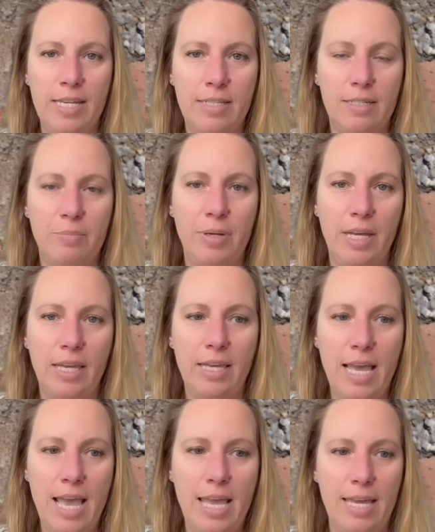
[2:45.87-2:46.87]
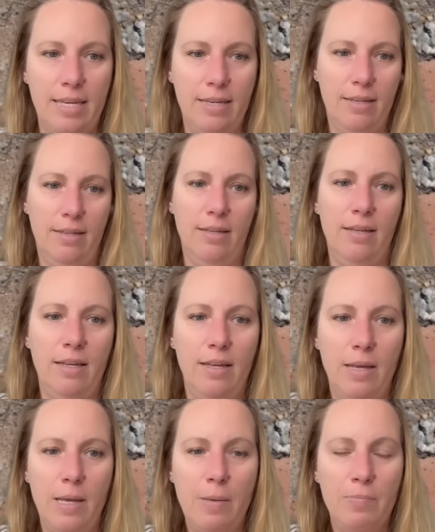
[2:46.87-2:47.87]
is the big cake.
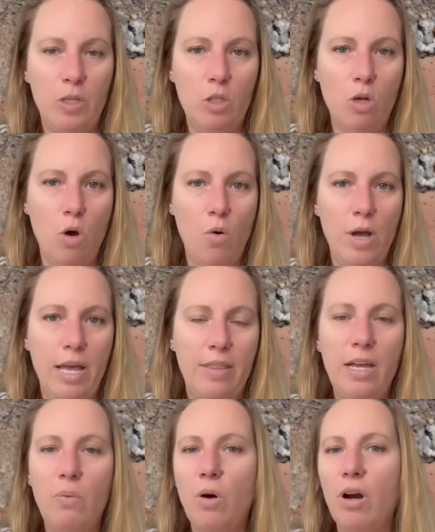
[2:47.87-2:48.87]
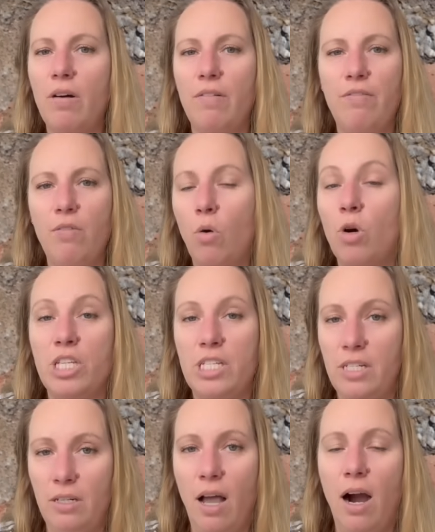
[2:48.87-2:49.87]
So there were, or
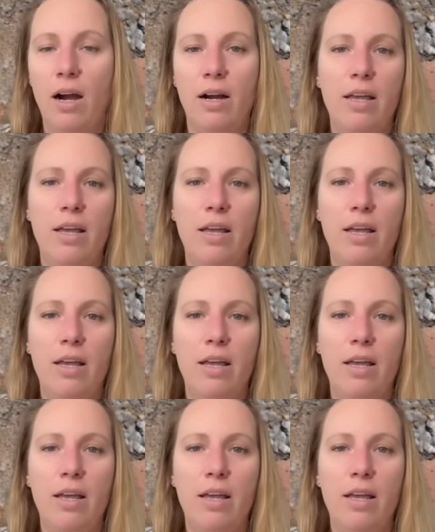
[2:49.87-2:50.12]
still are,